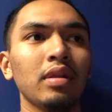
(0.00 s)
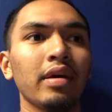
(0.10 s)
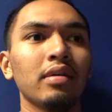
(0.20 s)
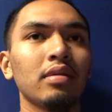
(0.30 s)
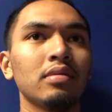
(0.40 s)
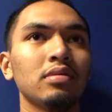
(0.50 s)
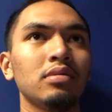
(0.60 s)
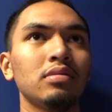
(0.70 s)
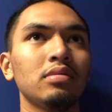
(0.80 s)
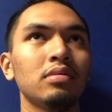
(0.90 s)
like
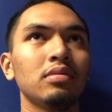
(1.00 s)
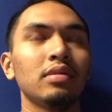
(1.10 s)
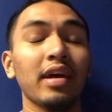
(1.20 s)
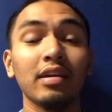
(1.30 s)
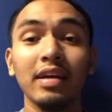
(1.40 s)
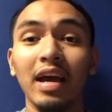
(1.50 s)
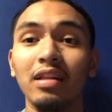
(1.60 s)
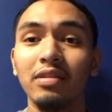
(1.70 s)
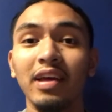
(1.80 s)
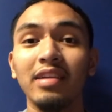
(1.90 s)
like
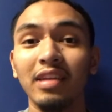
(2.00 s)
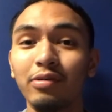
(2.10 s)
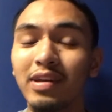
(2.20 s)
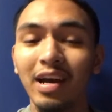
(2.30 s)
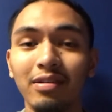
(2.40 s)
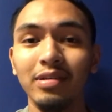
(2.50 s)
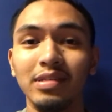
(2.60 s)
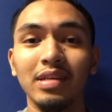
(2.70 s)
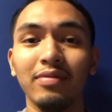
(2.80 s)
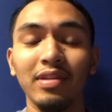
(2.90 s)
liquid calories
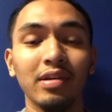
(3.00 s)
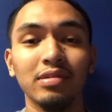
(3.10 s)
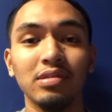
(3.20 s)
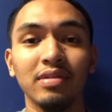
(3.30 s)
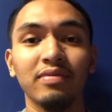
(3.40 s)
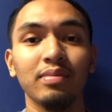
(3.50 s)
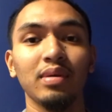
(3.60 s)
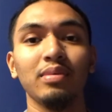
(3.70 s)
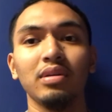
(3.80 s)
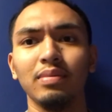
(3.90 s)
is not really a concern for
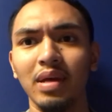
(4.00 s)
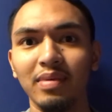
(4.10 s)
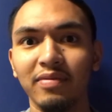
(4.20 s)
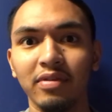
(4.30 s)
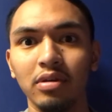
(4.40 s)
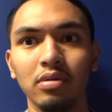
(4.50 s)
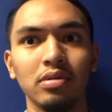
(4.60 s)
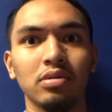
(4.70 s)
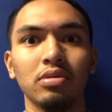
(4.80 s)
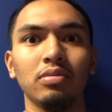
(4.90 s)
me, but it may be for you
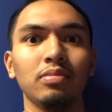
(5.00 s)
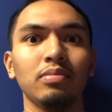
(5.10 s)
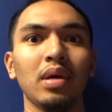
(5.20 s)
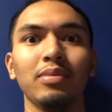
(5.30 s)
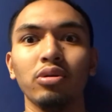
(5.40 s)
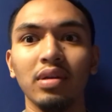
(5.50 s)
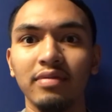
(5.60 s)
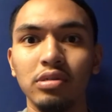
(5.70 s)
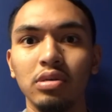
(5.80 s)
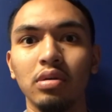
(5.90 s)
because maybe you love
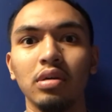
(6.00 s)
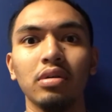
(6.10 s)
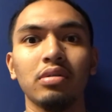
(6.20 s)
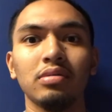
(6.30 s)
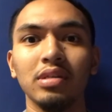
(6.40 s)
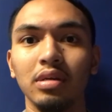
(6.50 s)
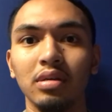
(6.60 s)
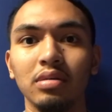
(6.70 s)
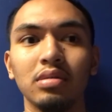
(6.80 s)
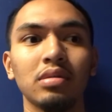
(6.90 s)
your soda, your
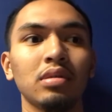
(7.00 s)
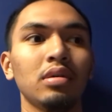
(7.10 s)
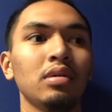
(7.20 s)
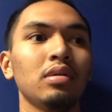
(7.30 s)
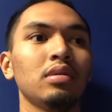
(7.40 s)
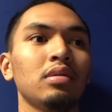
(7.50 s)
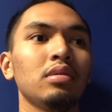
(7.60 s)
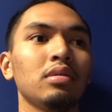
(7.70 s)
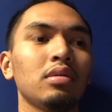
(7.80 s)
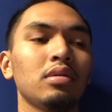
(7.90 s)
teas,
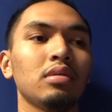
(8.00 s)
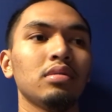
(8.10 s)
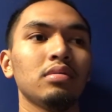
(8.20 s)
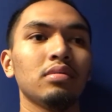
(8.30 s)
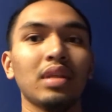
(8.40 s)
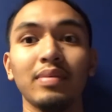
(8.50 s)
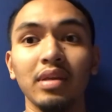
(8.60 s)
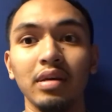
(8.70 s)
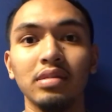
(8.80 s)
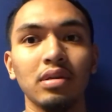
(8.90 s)
your
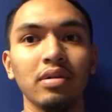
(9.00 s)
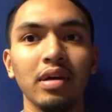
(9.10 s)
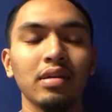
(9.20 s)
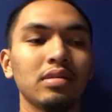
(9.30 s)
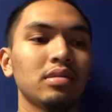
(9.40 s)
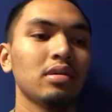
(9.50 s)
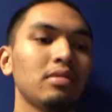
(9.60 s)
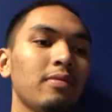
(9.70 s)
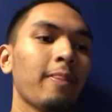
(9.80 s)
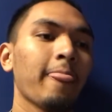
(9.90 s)
lemonades, and all that.
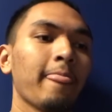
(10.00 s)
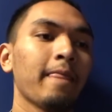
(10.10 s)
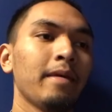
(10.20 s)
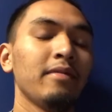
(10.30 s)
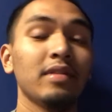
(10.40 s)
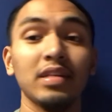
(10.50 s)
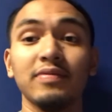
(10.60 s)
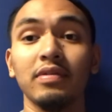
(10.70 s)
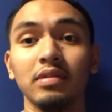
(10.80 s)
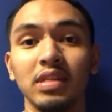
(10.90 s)
So that's
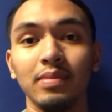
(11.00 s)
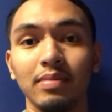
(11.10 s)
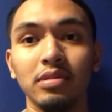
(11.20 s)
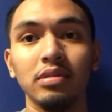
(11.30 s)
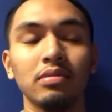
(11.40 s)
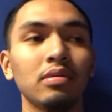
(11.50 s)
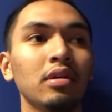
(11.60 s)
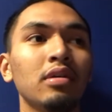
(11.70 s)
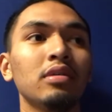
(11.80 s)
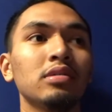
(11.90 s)
for tip number 2.
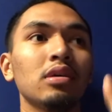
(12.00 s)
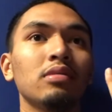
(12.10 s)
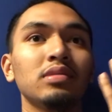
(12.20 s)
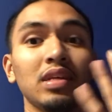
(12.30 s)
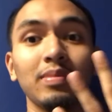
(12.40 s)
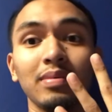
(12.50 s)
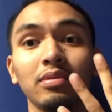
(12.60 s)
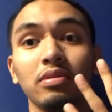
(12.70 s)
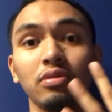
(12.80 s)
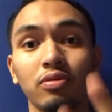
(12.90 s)
So tip
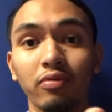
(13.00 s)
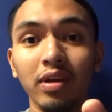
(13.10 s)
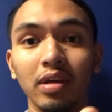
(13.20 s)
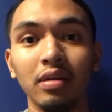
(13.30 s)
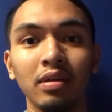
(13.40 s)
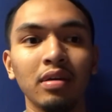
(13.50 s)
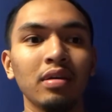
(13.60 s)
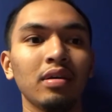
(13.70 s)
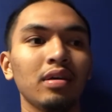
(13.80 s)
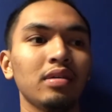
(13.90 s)
number 3
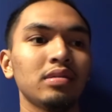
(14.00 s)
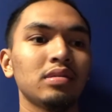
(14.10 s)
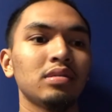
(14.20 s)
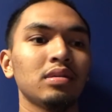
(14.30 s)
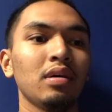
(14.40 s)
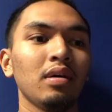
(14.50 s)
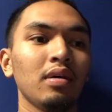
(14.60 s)
is